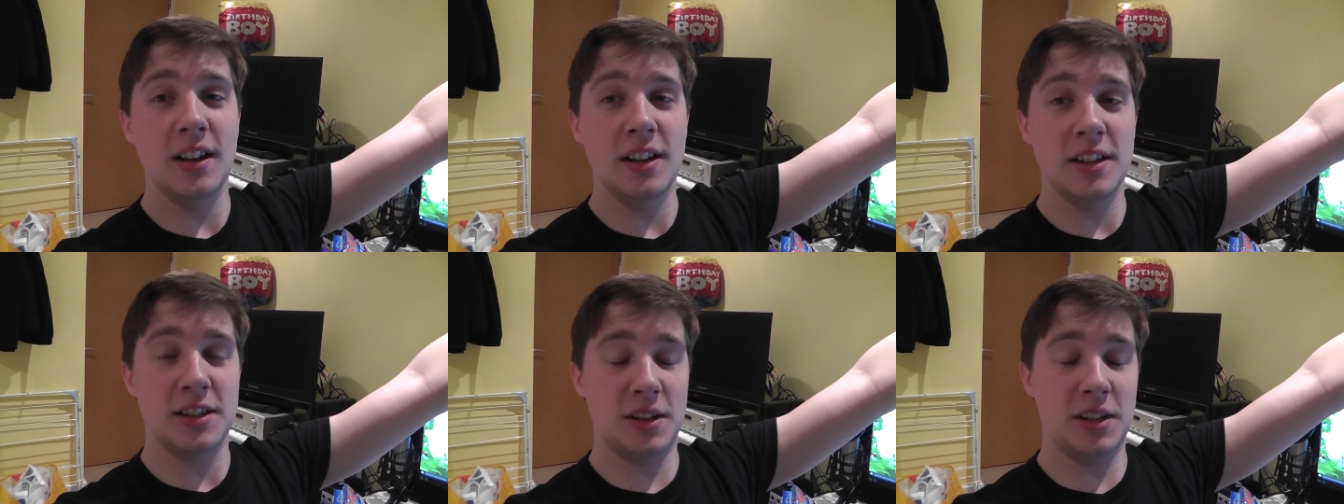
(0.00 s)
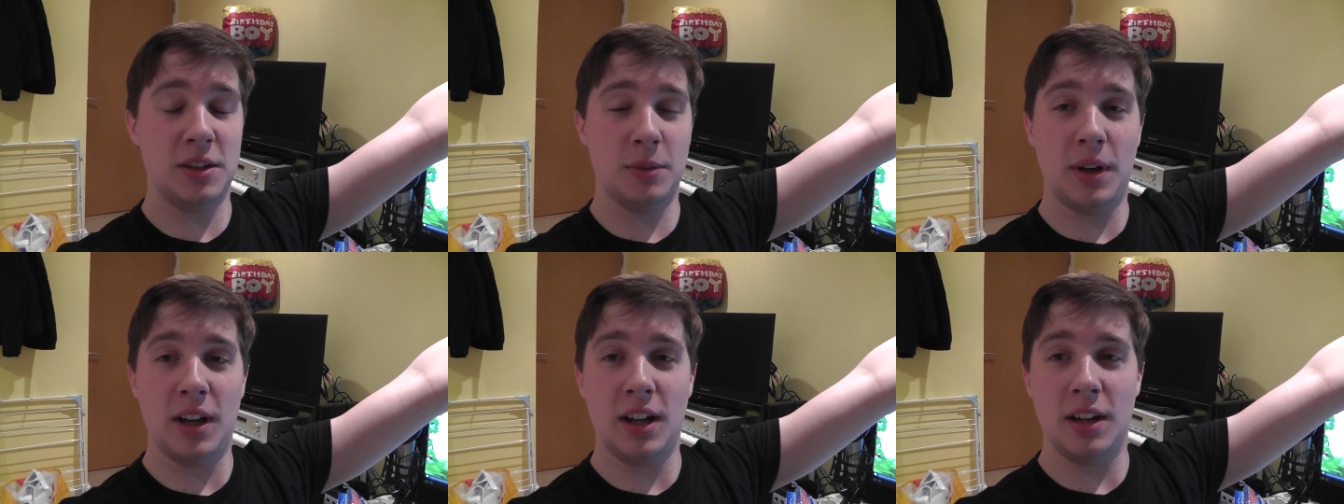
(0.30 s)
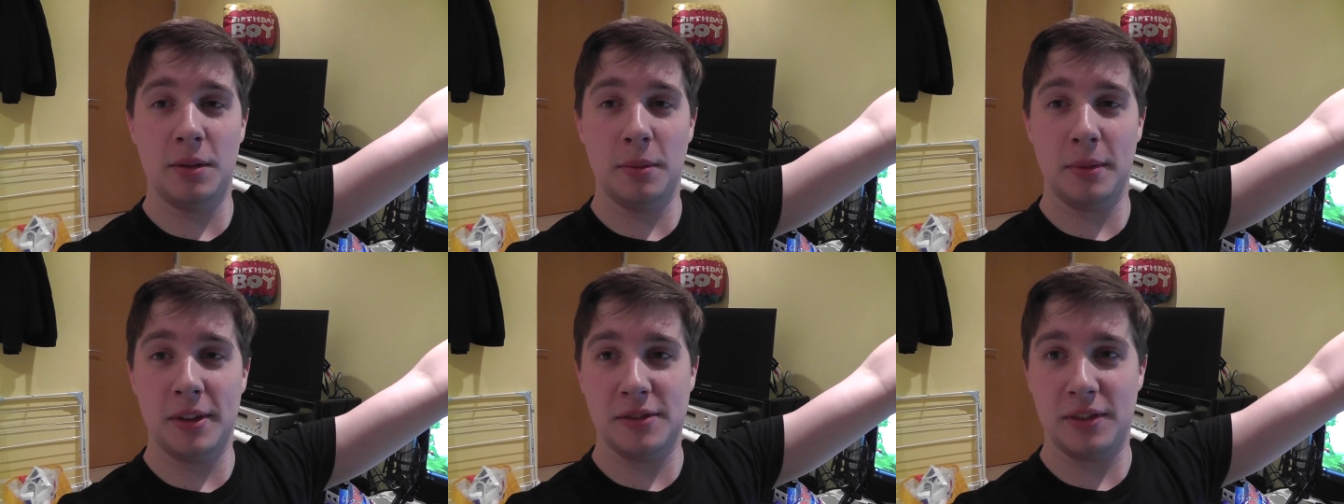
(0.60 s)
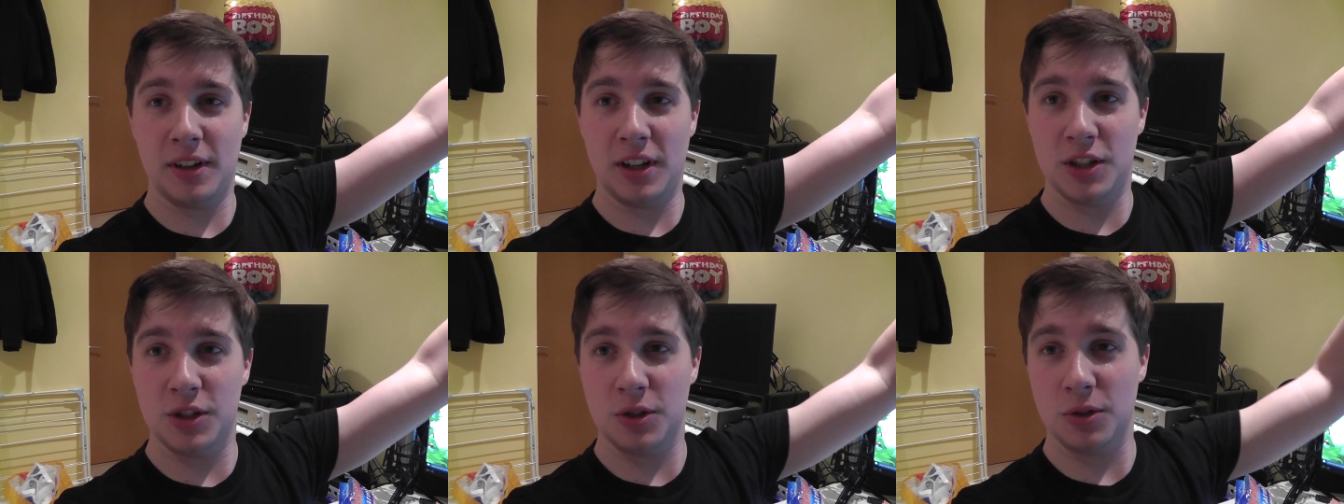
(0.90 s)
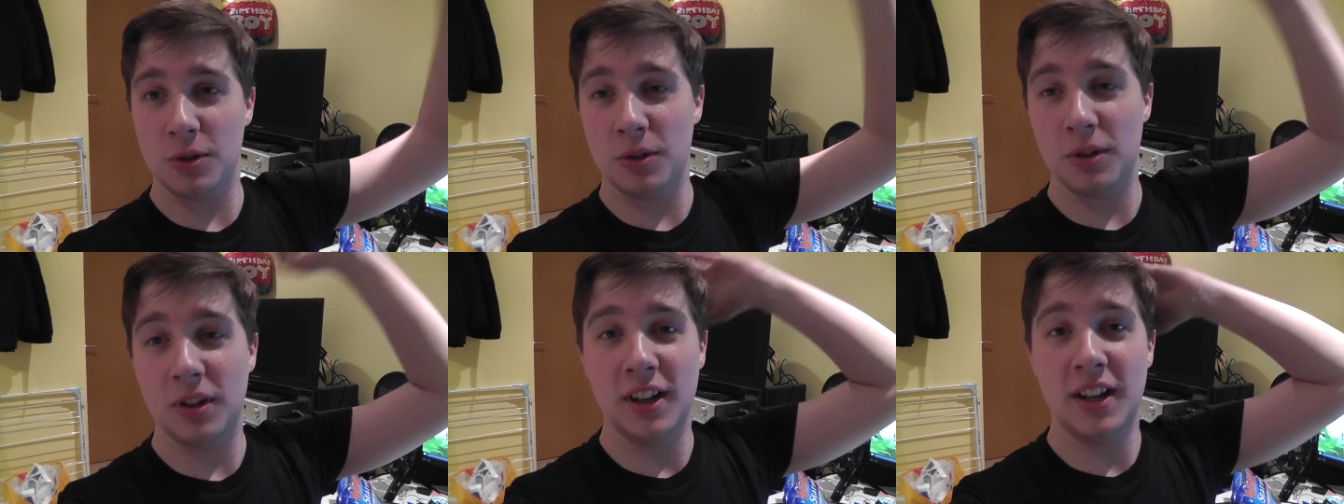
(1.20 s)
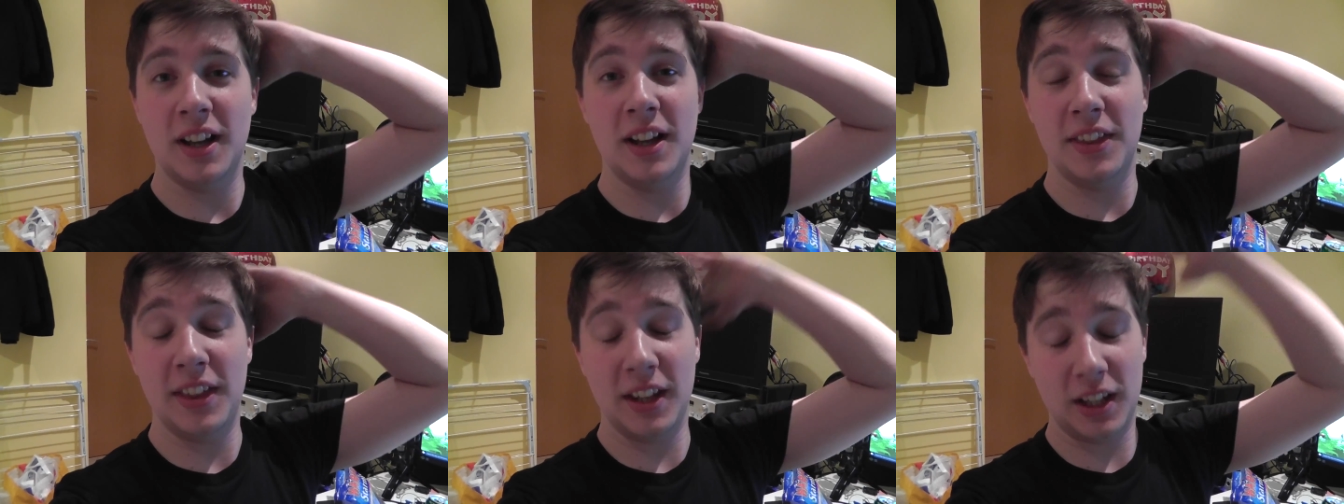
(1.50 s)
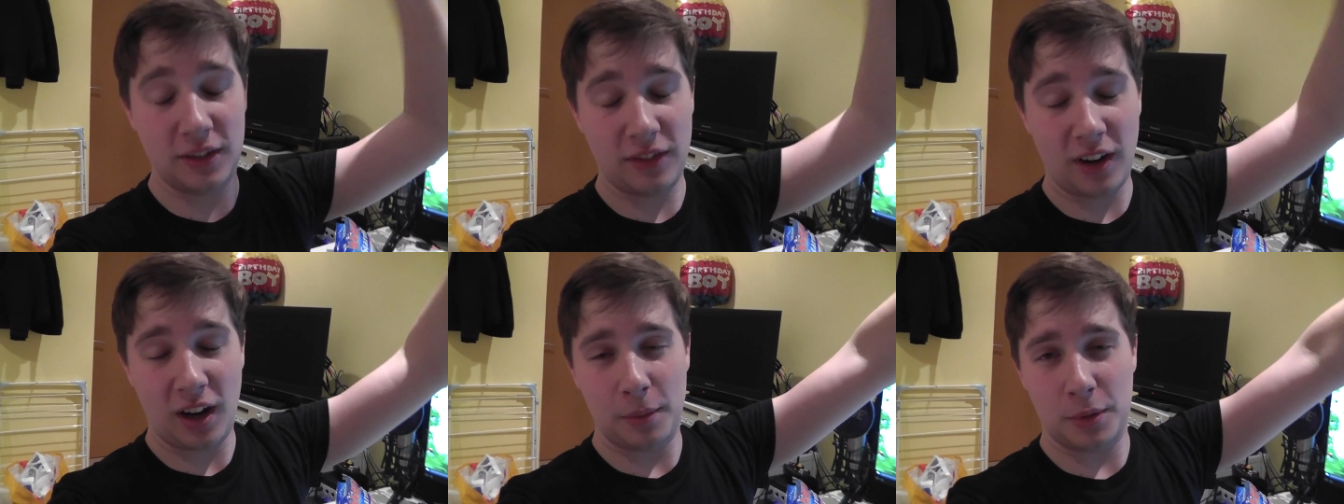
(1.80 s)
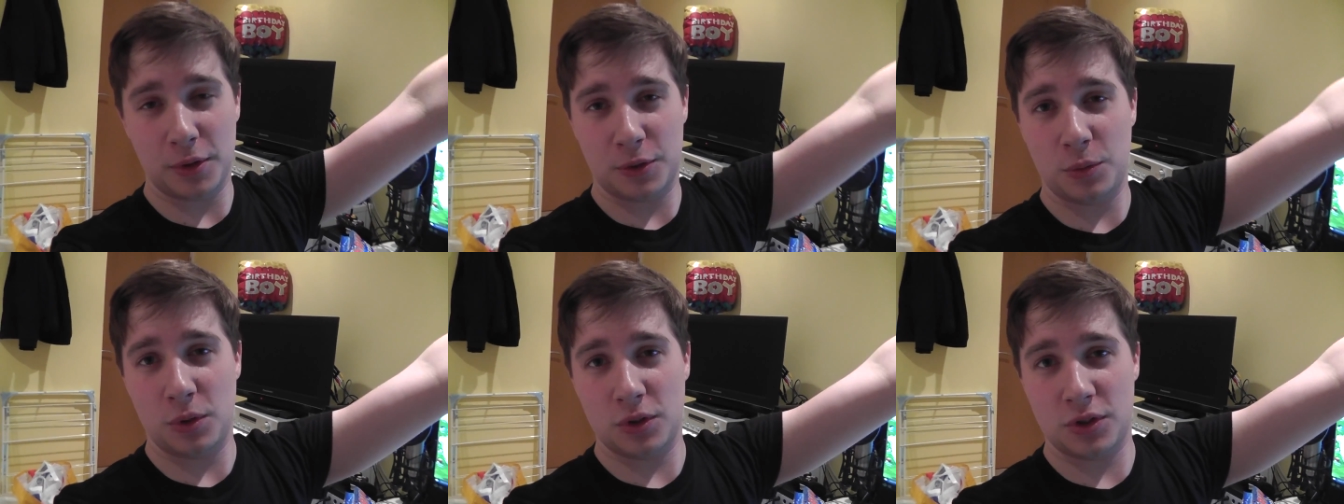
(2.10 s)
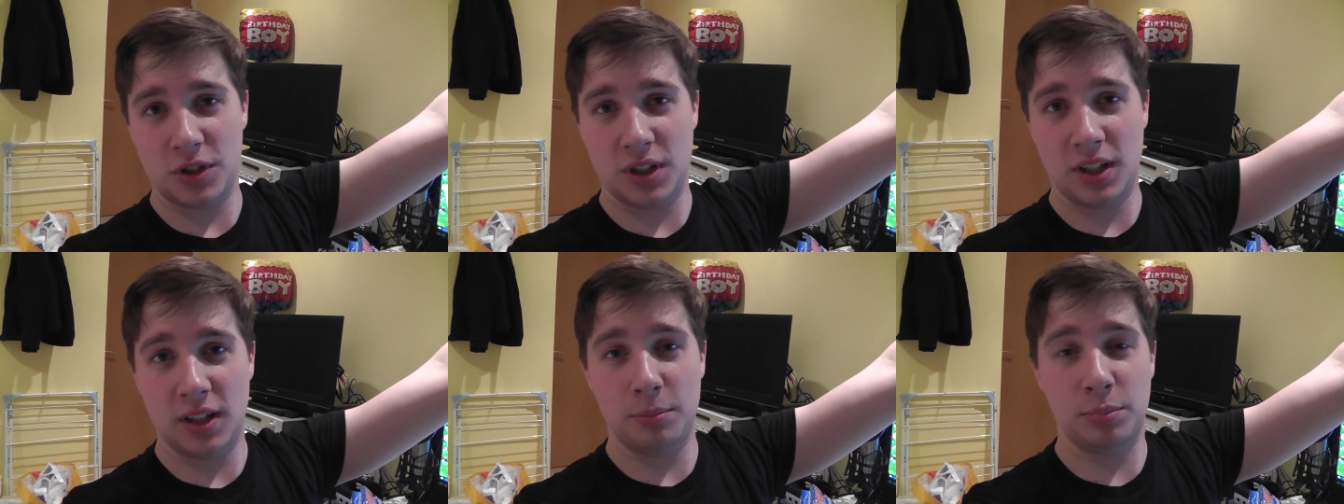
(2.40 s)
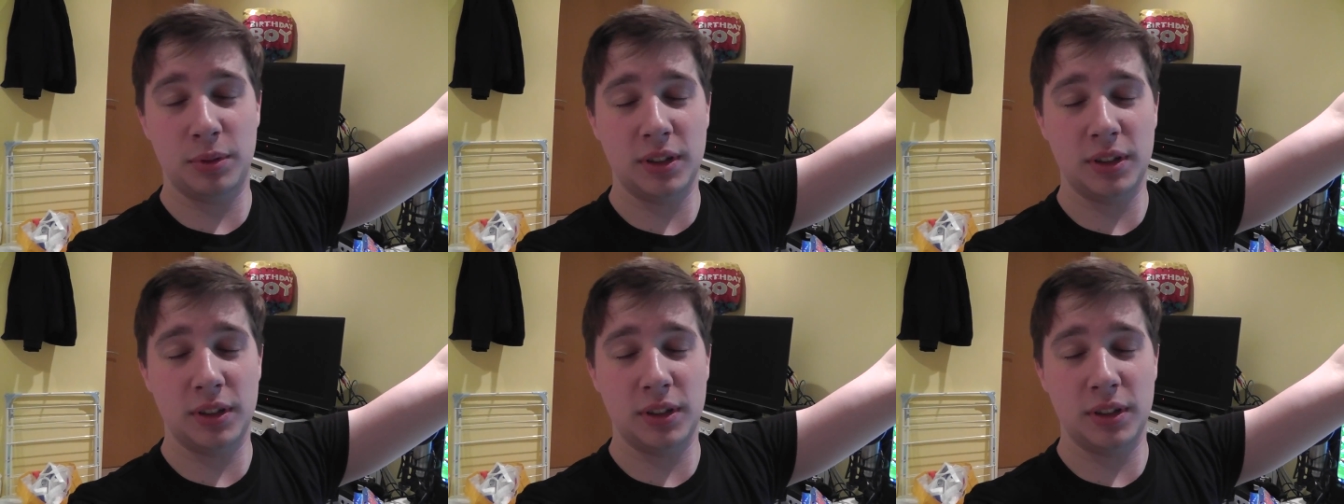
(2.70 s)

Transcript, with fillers: So either way, going to make short. Thank you very much for watching.